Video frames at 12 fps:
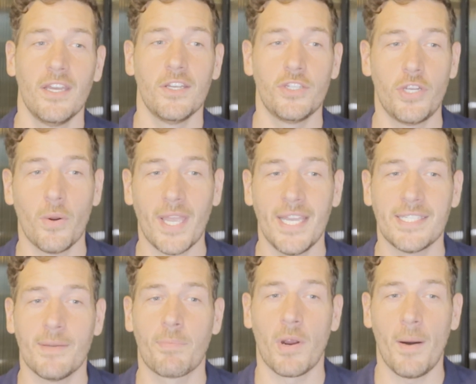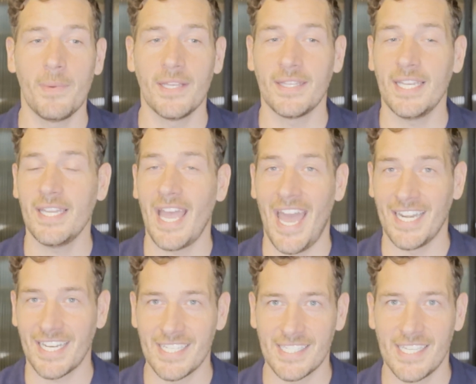Showcase it prominently and
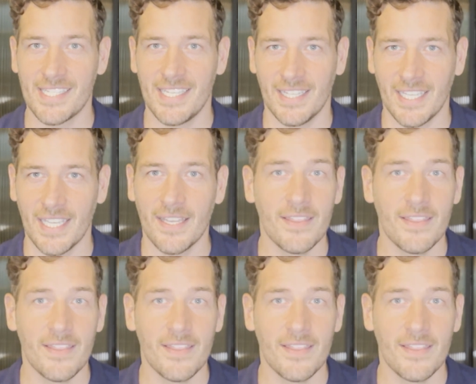consistently.